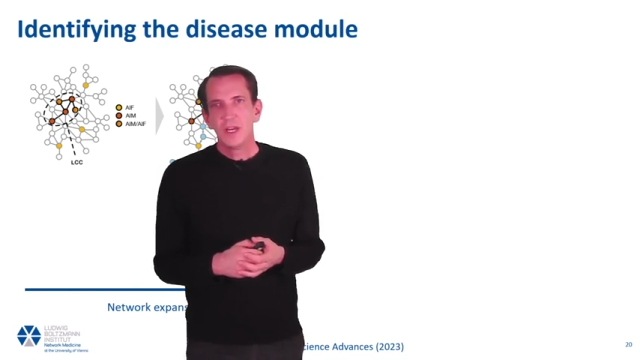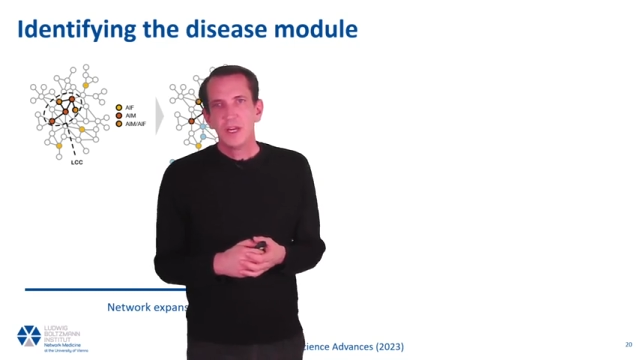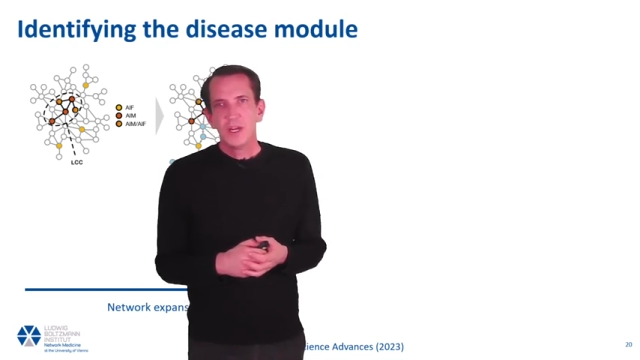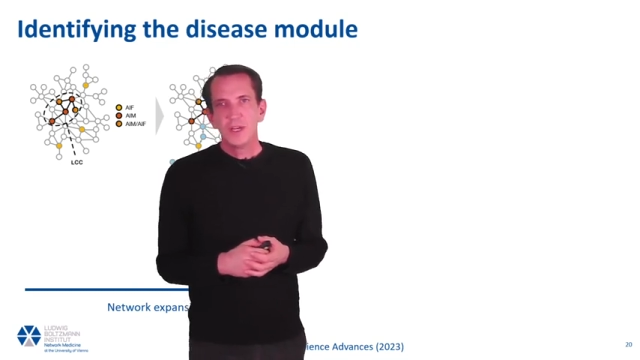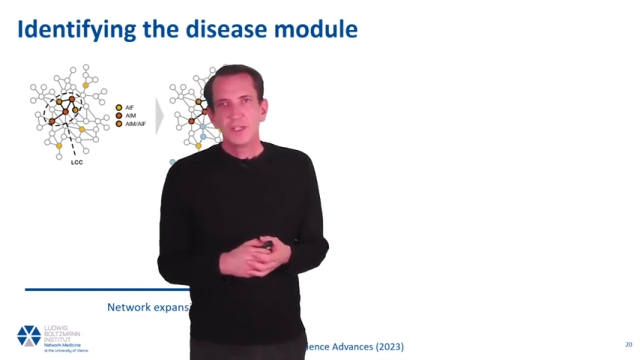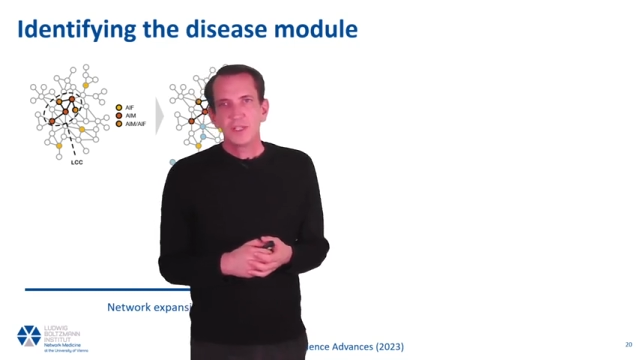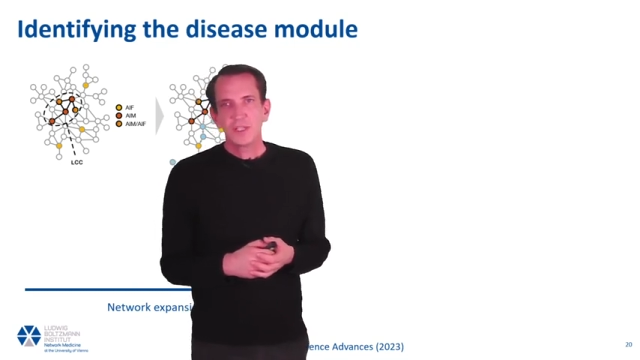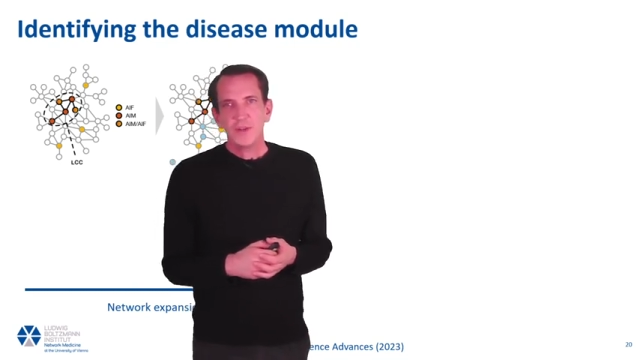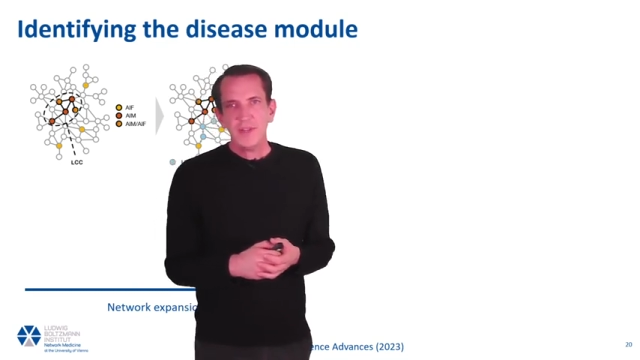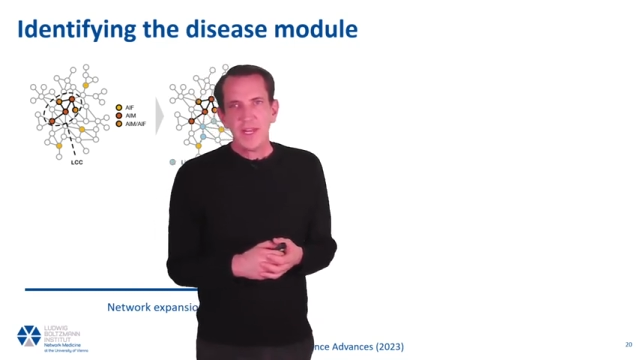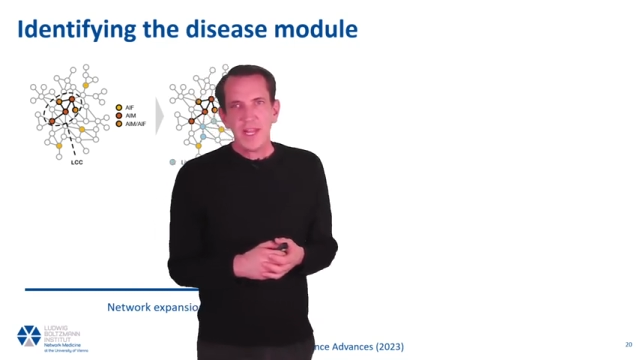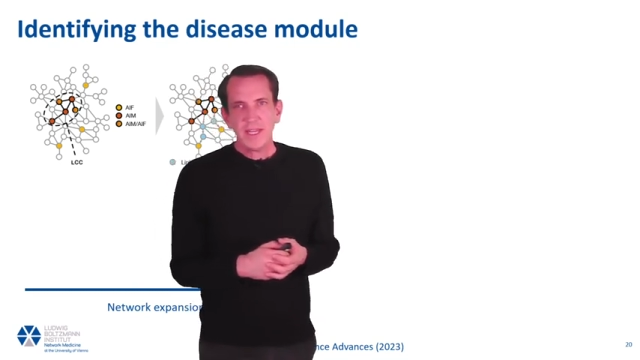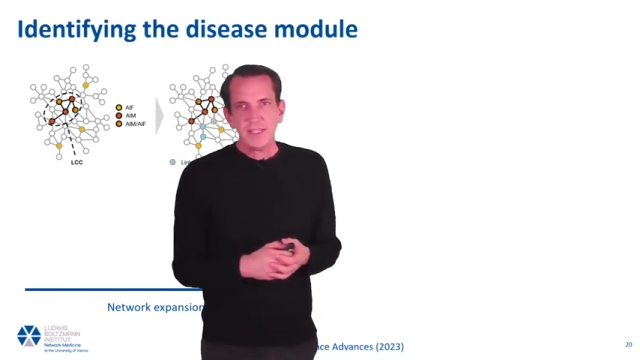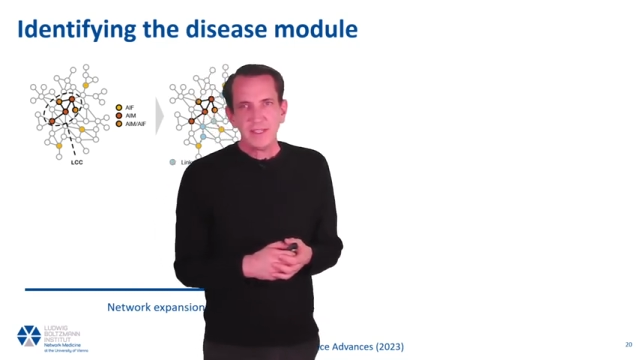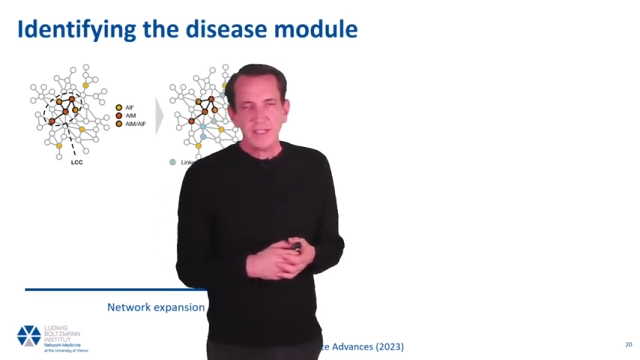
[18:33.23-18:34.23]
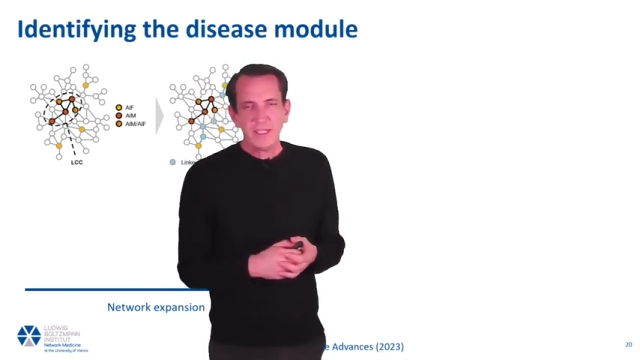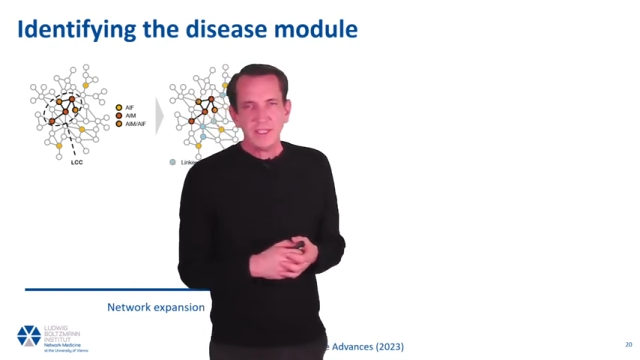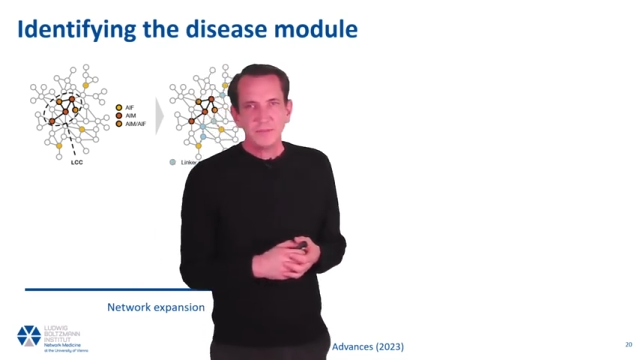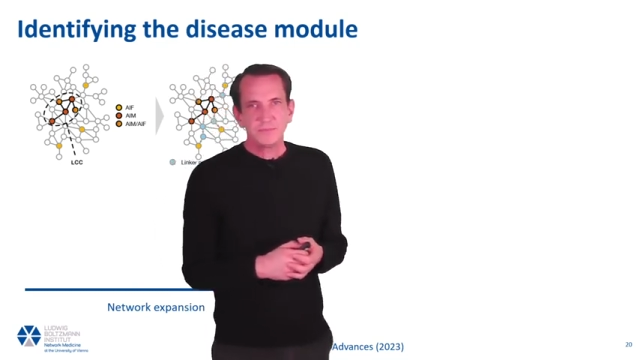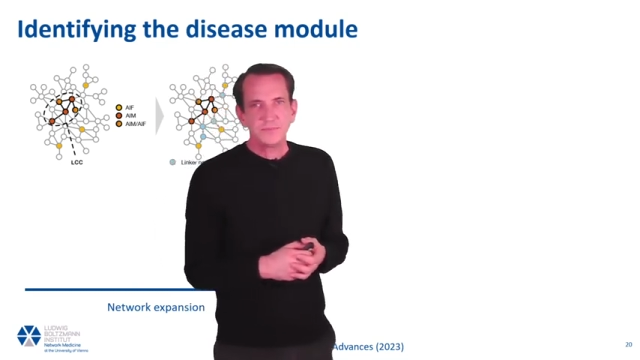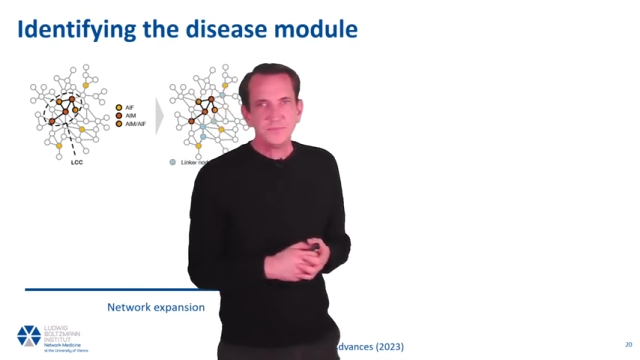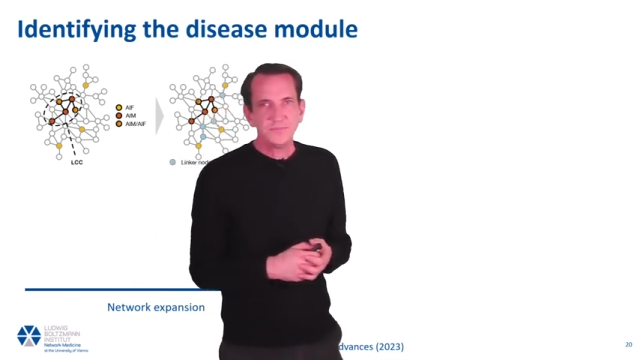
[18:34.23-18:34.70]
So the next
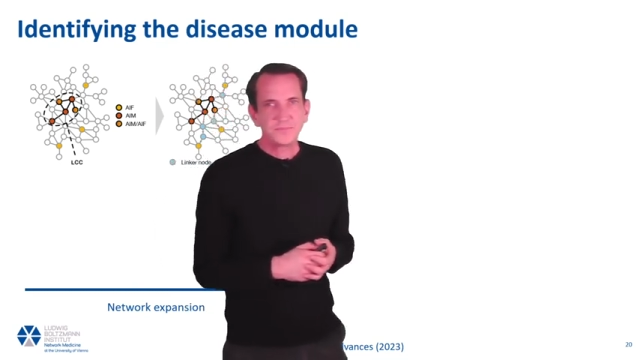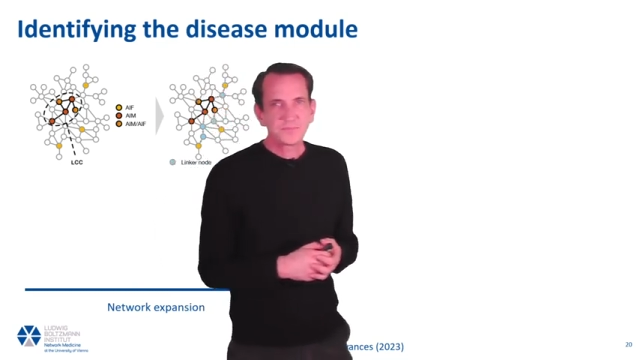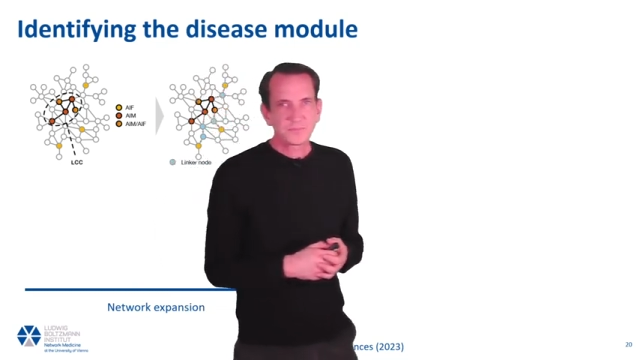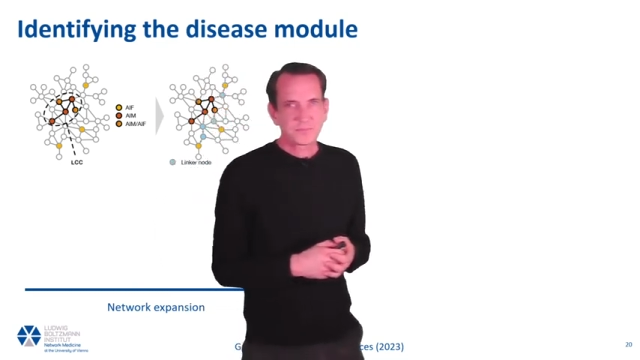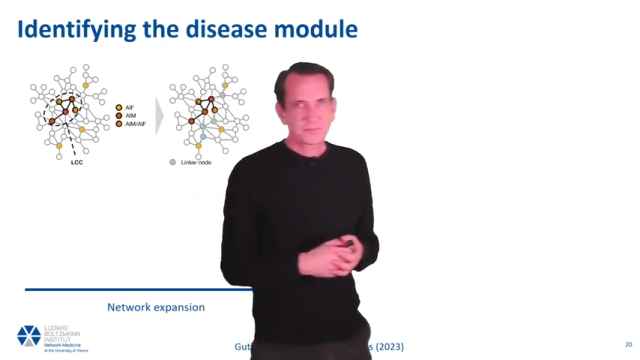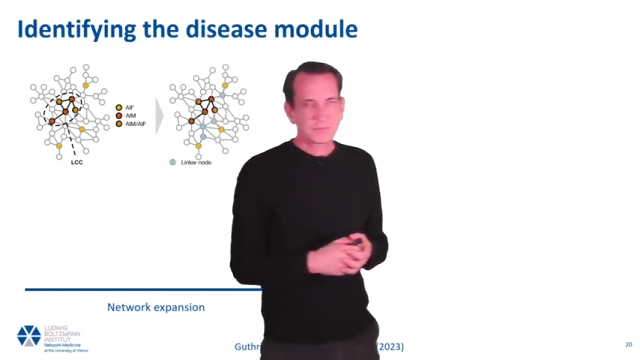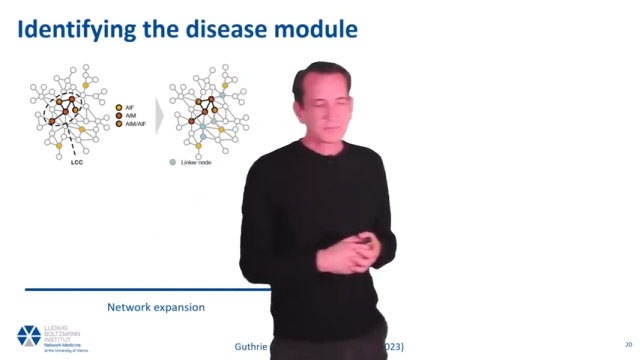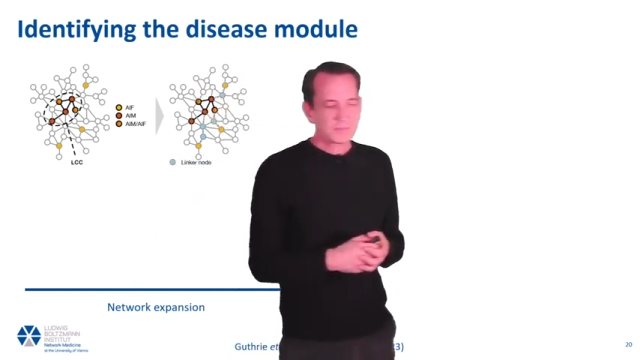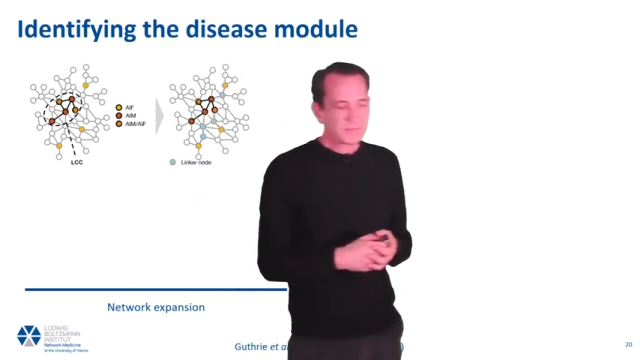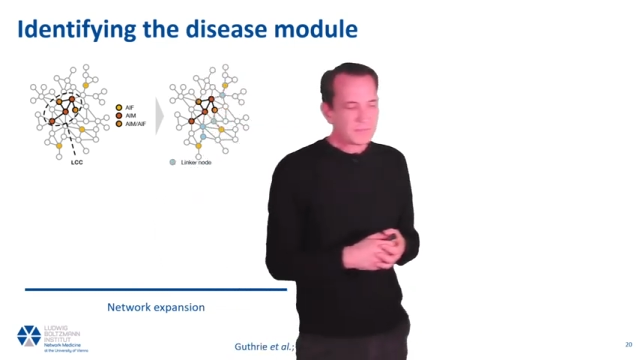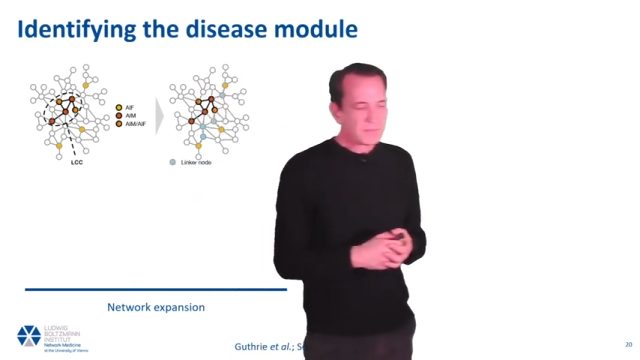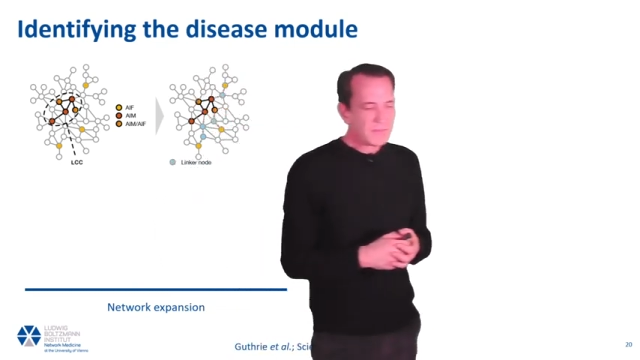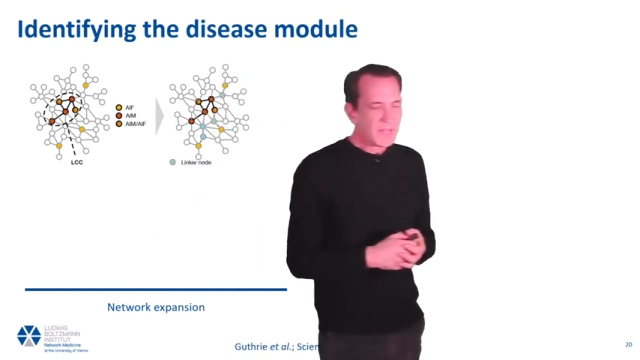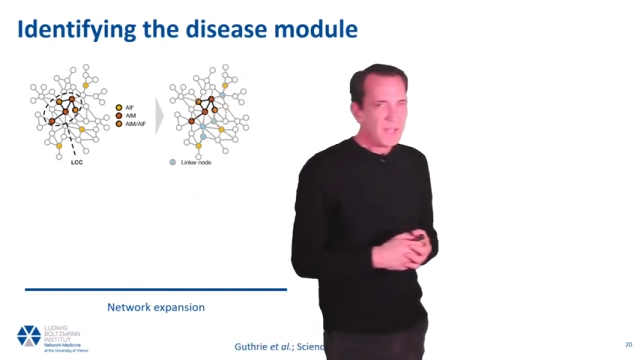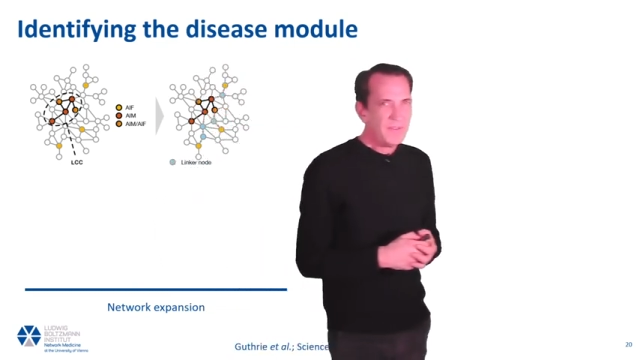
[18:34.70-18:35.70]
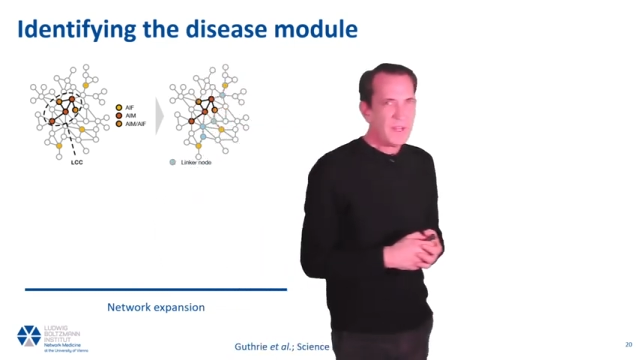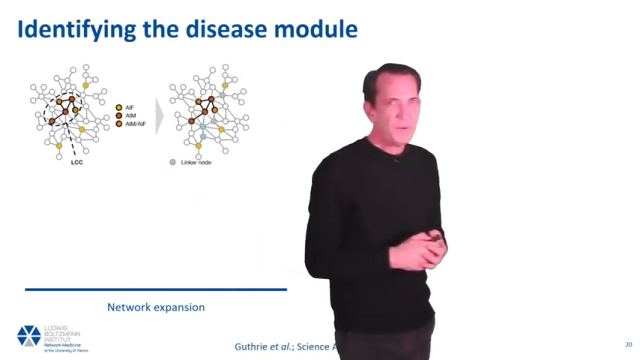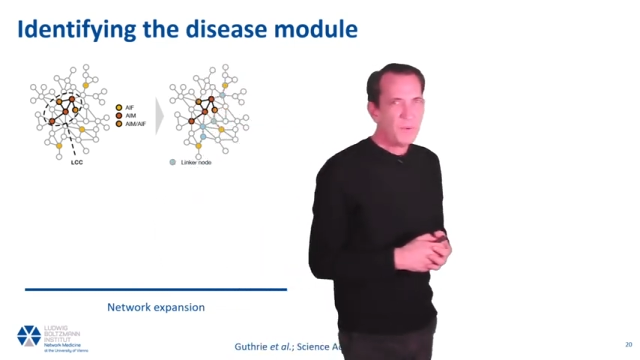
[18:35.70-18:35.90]
thing that